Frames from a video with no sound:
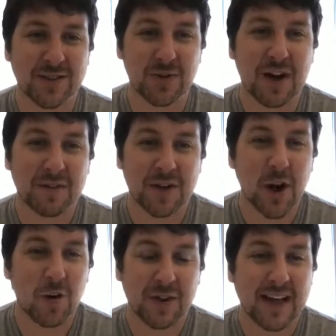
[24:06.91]
You have to
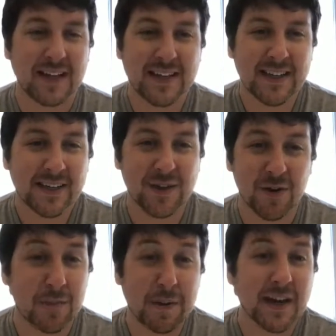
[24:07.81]
know that,
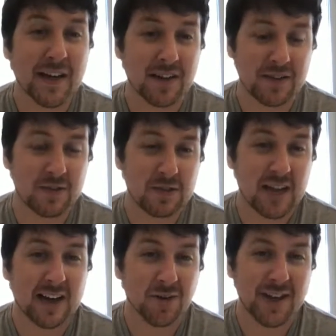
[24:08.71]
the peak
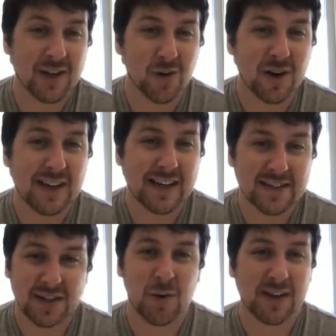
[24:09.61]
cycle that you're in
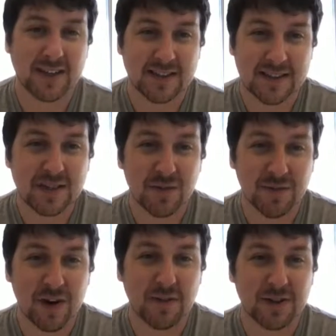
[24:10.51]
isn't going to continue
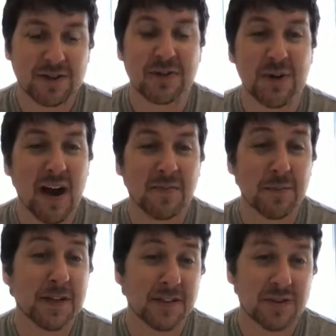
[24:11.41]
forever. So you have
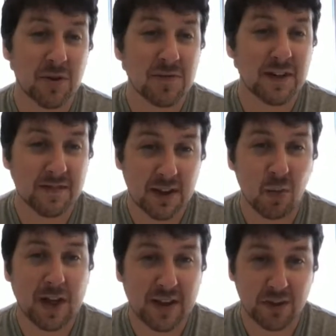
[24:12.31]
to be conservative in the
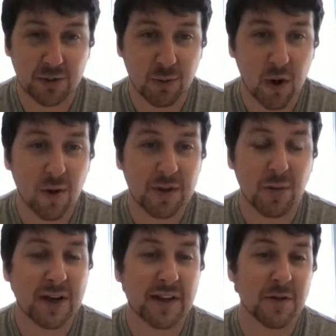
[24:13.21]
way that you grow and the
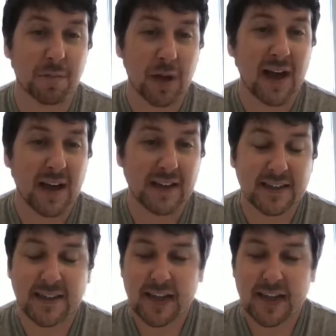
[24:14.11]
way that you plan.